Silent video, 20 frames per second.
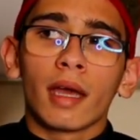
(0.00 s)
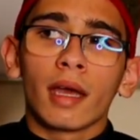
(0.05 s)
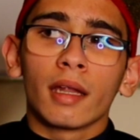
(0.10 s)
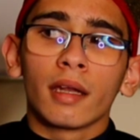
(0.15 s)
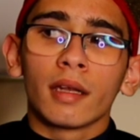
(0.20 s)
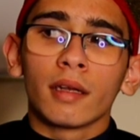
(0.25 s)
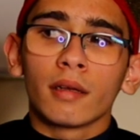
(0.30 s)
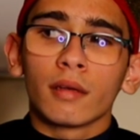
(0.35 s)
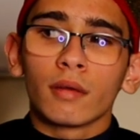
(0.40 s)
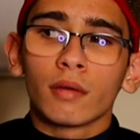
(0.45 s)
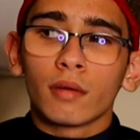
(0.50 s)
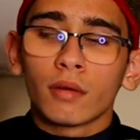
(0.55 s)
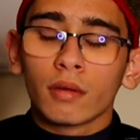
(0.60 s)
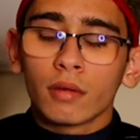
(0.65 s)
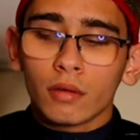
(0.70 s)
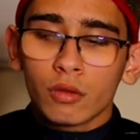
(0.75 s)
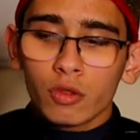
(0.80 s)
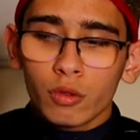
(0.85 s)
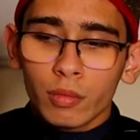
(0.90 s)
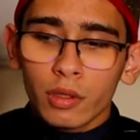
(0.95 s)
and
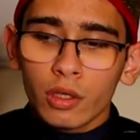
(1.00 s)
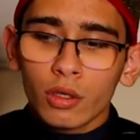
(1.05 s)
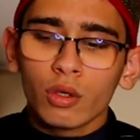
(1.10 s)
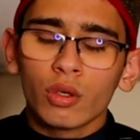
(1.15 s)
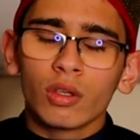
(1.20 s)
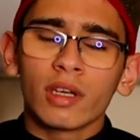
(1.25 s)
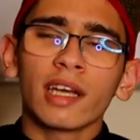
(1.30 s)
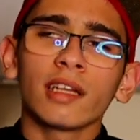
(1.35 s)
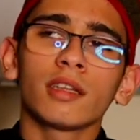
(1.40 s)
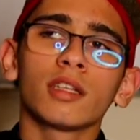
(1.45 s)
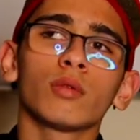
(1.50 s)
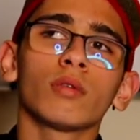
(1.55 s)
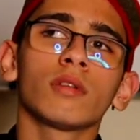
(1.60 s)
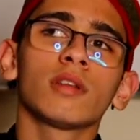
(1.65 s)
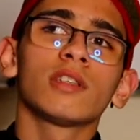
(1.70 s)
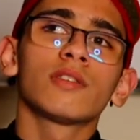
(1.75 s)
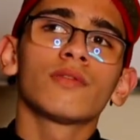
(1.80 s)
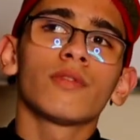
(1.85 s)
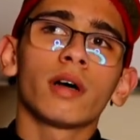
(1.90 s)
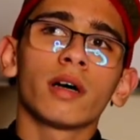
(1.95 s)
to be reunited
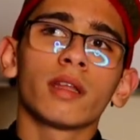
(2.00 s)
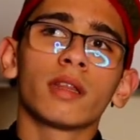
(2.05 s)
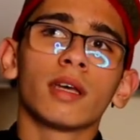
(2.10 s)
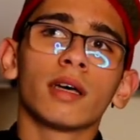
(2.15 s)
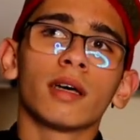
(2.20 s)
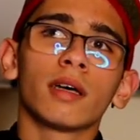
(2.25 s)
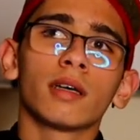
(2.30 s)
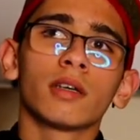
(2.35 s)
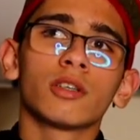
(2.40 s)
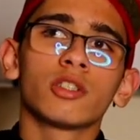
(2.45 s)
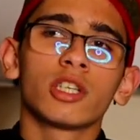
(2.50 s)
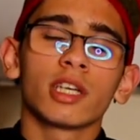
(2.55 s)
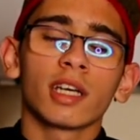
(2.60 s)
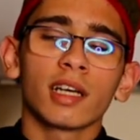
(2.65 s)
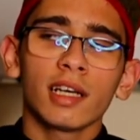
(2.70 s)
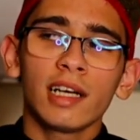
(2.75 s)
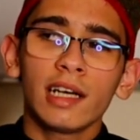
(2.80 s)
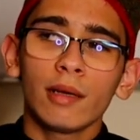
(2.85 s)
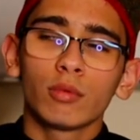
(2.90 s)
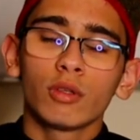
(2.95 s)
with his father,
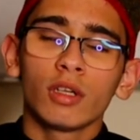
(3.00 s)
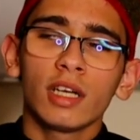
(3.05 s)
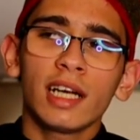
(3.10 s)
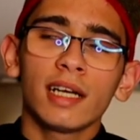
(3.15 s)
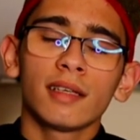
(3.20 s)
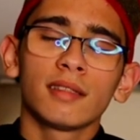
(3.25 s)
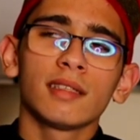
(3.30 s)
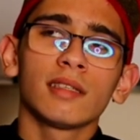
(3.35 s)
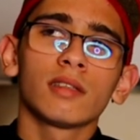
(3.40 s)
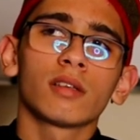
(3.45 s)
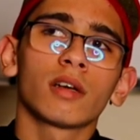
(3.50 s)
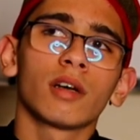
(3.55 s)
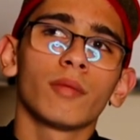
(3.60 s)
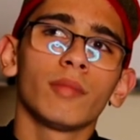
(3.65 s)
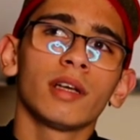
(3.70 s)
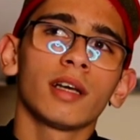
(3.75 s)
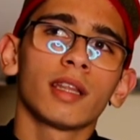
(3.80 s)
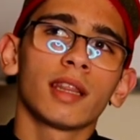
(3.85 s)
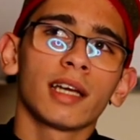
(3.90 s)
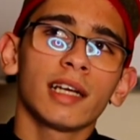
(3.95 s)
Sheikh Abdul Aziz
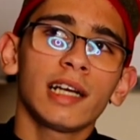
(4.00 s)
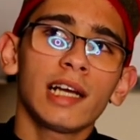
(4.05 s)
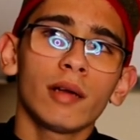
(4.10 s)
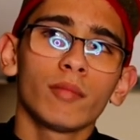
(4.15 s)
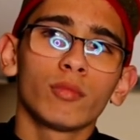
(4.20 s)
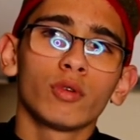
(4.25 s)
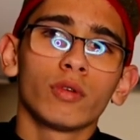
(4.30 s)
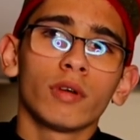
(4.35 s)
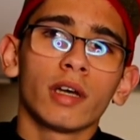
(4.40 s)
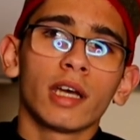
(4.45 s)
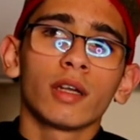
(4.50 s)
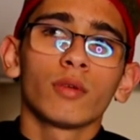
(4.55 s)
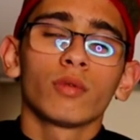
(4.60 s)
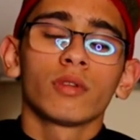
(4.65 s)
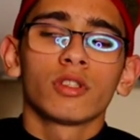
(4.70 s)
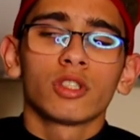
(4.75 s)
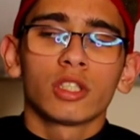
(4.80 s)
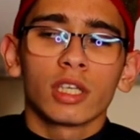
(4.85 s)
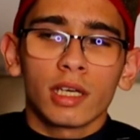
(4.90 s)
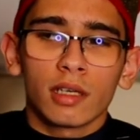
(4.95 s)
Khabir Allah Rahamu, and
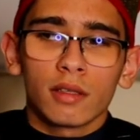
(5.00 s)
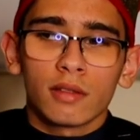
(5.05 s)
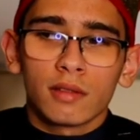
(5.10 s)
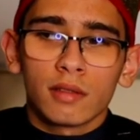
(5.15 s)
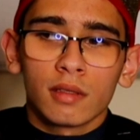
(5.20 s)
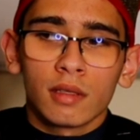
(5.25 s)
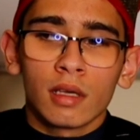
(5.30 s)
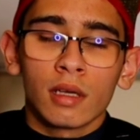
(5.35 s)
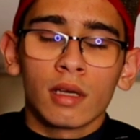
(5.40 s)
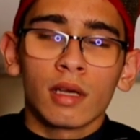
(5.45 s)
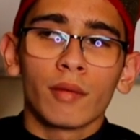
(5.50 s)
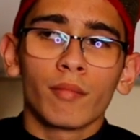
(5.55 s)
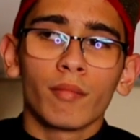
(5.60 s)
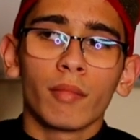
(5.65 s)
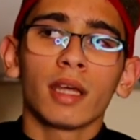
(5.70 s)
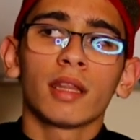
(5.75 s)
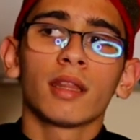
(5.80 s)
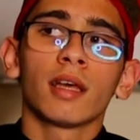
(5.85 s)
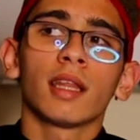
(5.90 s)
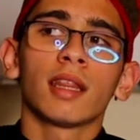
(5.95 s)
with Sheikh's
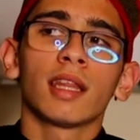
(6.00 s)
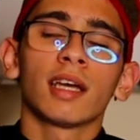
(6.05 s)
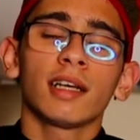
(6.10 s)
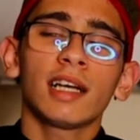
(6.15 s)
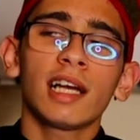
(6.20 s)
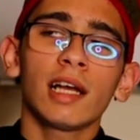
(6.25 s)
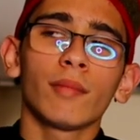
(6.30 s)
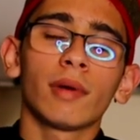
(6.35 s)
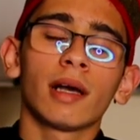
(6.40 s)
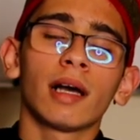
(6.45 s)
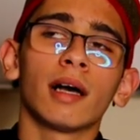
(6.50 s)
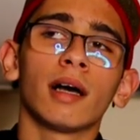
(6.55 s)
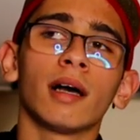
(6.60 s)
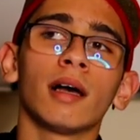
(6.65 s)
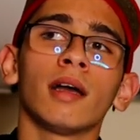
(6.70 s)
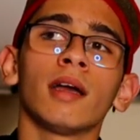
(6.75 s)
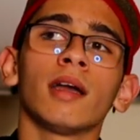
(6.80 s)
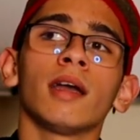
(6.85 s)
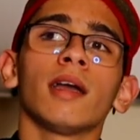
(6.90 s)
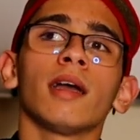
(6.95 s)
mother Allah Rahamha,
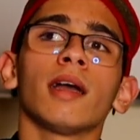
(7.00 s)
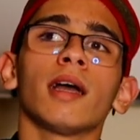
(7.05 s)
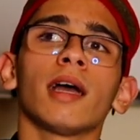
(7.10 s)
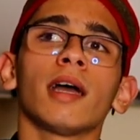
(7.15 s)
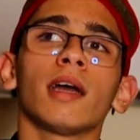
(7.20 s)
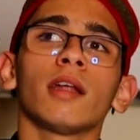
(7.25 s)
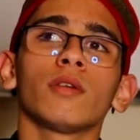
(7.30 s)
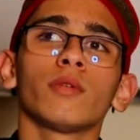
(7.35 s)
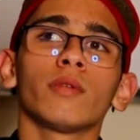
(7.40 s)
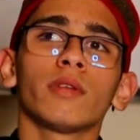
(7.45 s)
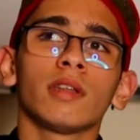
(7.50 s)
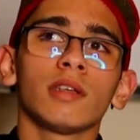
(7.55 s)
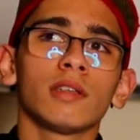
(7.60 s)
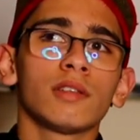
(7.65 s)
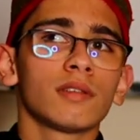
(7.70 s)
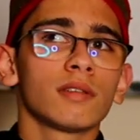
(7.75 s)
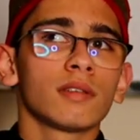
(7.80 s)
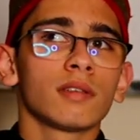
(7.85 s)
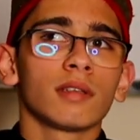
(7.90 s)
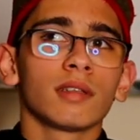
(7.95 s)
and with
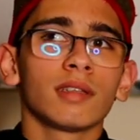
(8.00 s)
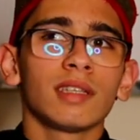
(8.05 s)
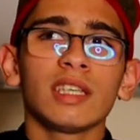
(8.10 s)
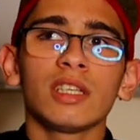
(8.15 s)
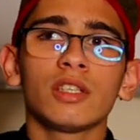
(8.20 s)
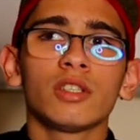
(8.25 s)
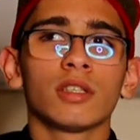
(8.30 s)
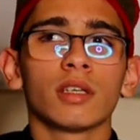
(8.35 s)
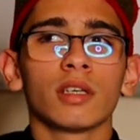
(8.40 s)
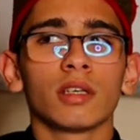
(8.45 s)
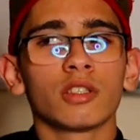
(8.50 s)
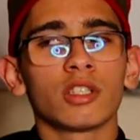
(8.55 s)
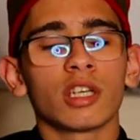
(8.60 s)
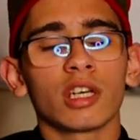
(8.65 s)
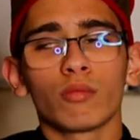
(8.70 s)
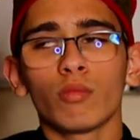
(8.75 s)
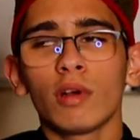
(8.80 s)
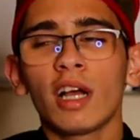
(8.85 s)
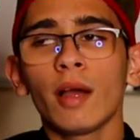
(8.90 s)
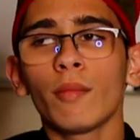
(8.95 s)
his teacher,
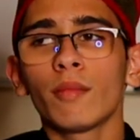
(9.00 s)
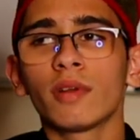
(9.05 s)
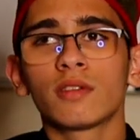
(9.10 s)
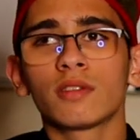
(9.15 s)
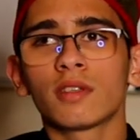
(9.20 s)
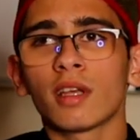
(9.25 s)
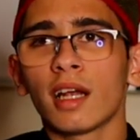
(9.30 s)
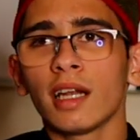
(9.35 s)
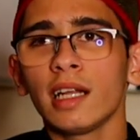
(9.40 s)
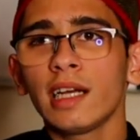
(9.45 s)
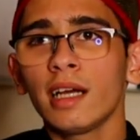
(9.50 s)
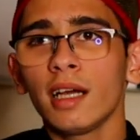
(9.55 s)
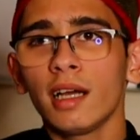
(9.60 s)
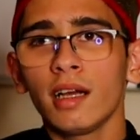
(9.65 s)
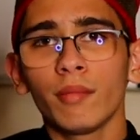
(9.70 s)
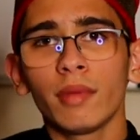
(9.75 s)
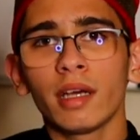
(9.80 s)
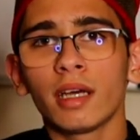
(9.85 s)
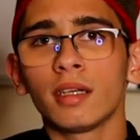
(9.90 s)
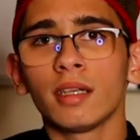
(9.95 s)
Sheikh Muhammad Salih
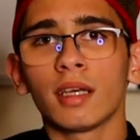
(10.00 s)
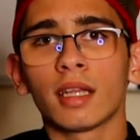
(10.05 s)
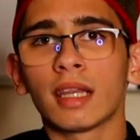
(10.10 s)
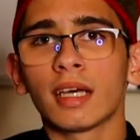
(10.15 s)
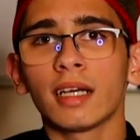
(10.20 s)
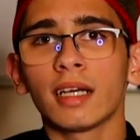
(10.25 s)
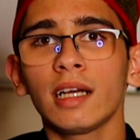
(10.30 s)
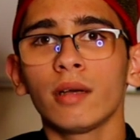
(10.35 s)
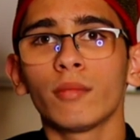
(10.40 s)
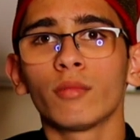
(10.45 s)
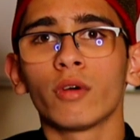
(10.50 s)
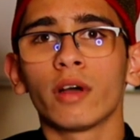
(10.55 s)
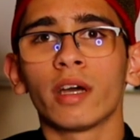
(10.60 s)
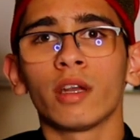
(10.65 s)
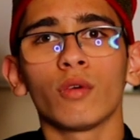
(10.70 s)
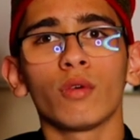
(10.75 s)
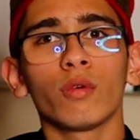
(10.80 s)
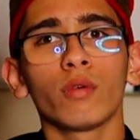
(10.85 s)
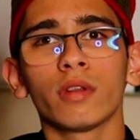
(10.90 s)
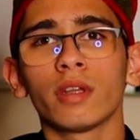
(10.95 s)
Abadi Rahamu,
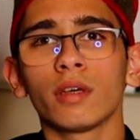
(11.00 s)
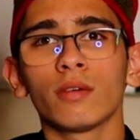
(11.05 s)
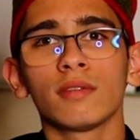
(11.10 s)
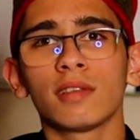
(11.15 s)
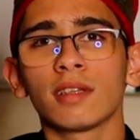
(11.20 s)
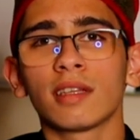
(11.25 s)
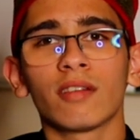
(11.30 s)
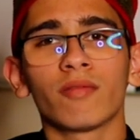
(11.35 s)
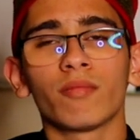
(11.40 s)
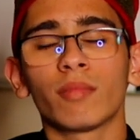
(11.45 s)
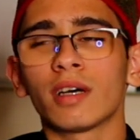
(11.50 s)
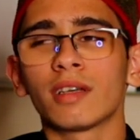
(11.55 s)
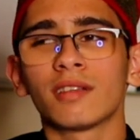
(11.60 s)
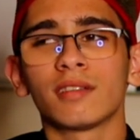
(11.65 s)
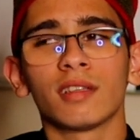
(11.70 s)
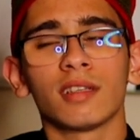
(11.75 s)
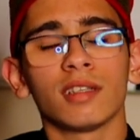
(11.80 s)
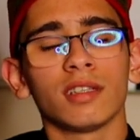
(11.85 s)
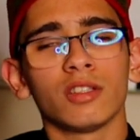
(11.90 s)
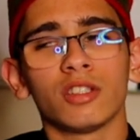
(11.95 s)
and all those that have
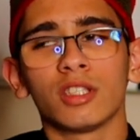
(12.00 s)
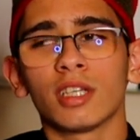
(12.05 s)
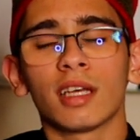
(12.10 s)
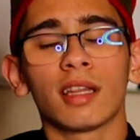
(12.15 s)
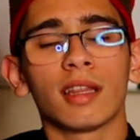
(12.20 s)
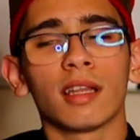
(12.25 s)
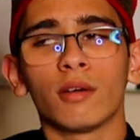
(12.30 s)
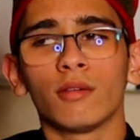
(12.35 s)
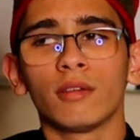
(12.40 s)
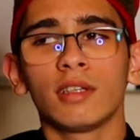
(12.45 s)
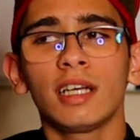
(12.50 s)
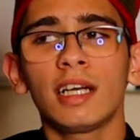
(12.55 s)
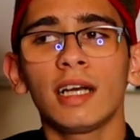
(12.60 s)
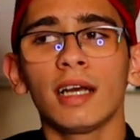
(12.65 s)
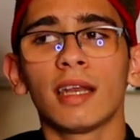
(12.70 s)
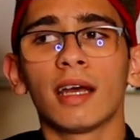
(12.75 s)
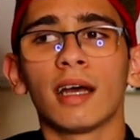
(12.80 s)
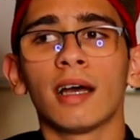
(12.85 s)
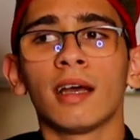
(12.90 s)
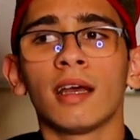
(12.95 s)
passed, and inshaAllah
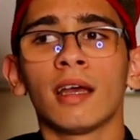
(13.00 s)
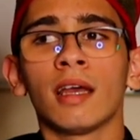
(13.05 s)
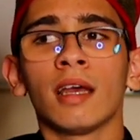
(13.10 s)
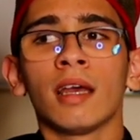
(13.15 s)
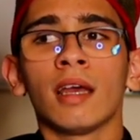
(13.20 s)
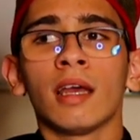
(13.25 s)
ta'ala.